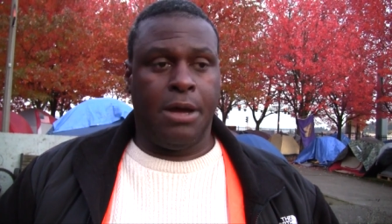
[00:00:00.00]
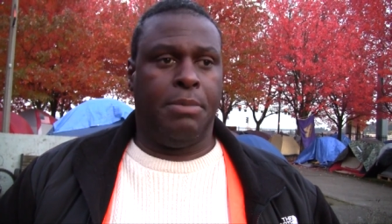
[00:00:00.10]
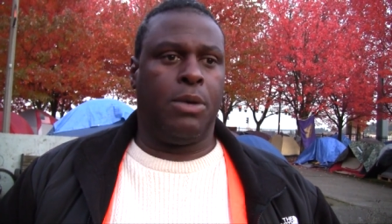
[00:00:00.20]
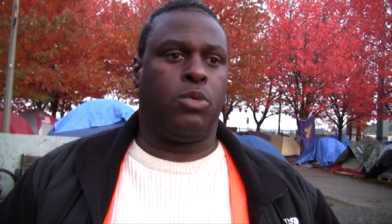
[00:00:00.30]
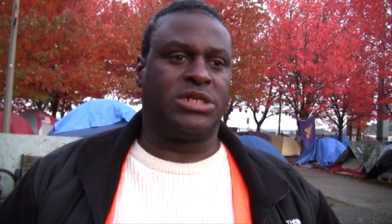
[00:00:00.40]

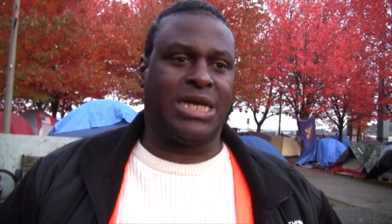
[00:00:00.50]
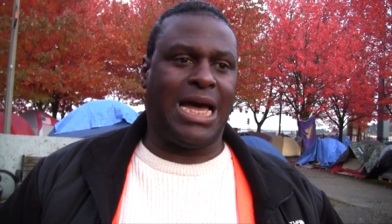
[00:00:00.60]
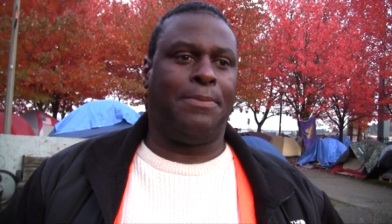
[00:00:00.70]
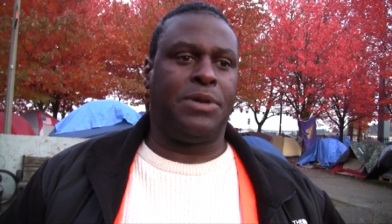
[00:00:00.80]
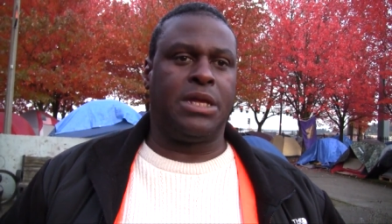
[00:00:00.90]
but what's
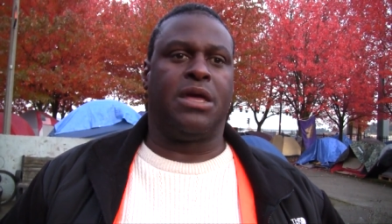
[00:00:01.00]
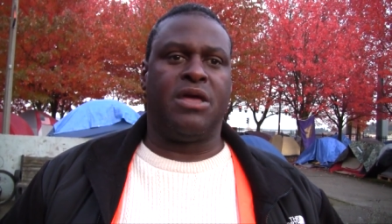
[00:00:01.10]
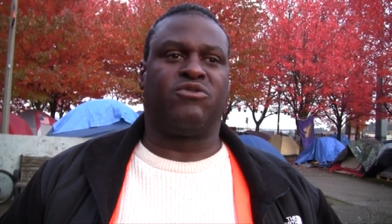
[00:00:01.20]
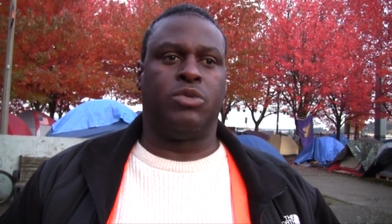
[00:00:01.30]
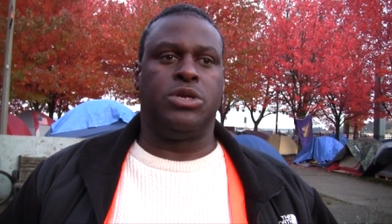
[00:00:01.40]
happening
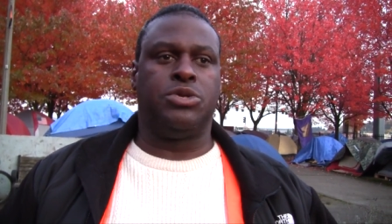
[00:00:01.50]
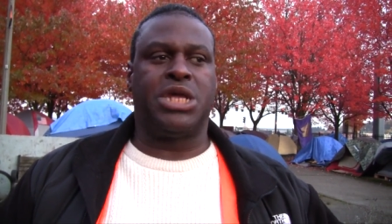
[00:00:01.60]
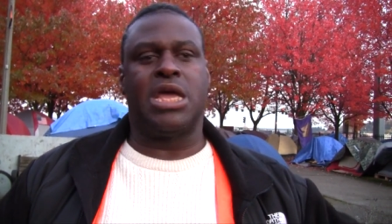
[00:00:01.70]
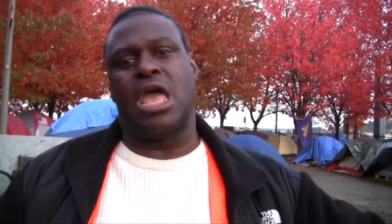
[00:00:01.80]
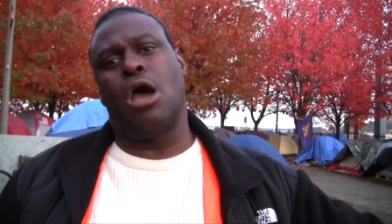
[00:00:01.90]
is when you
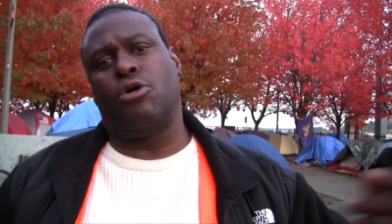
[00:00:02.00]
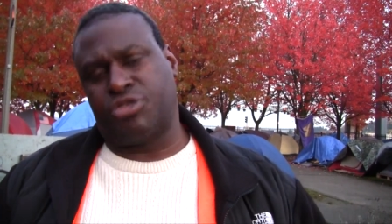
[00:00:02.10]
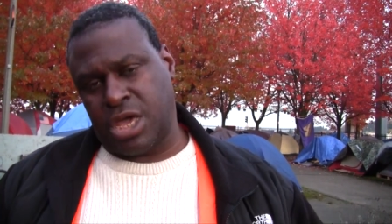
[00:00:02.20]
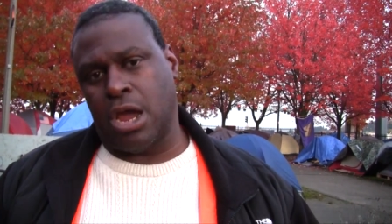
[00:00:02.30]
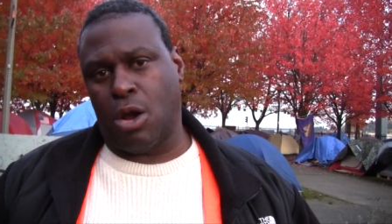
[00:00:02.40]
take
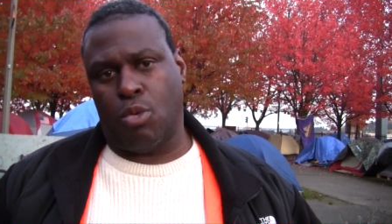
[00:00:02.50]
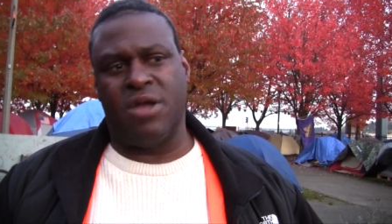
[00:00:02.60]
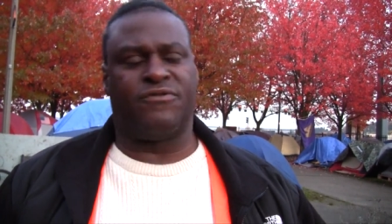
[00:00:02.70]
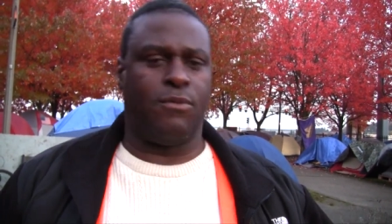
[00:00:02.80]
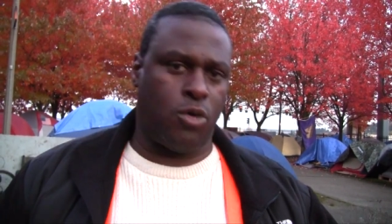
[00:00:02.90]
health care
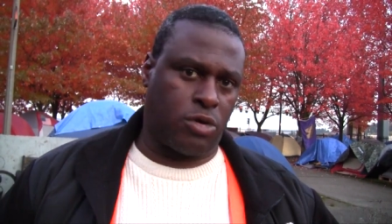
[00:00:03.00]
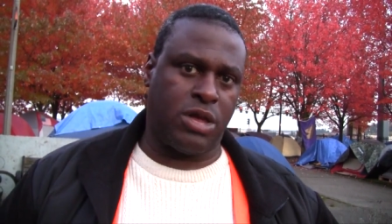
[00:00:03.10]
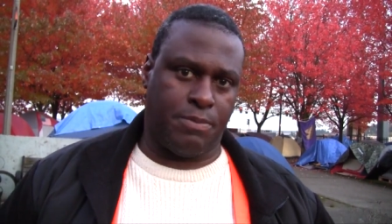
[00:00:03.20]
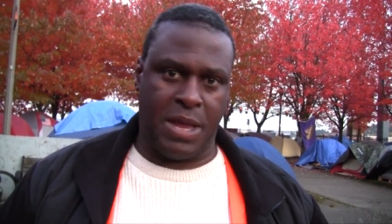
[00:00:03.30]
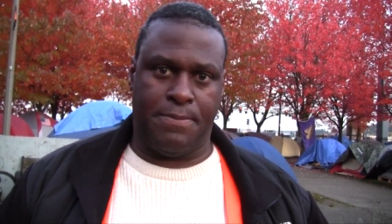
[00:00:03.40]
away from
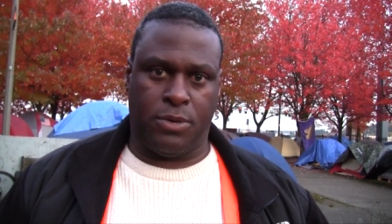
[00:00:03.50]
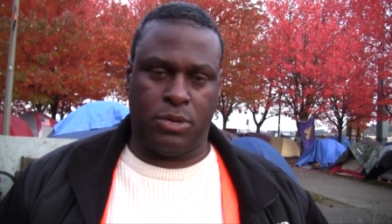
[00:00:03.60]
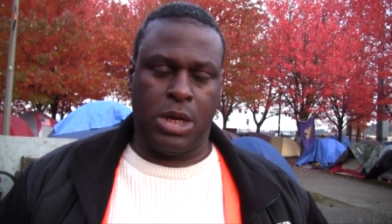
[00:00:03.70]
working people,